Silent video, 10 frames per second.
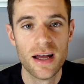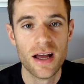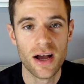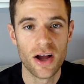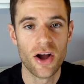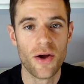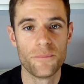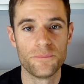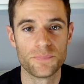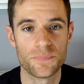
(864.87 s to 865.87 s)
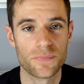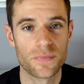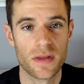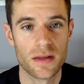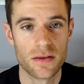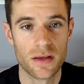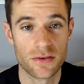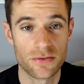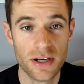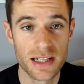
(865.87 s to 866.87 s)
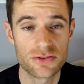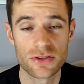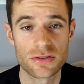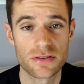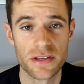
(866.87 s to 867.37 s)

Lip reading: I really struggled to fit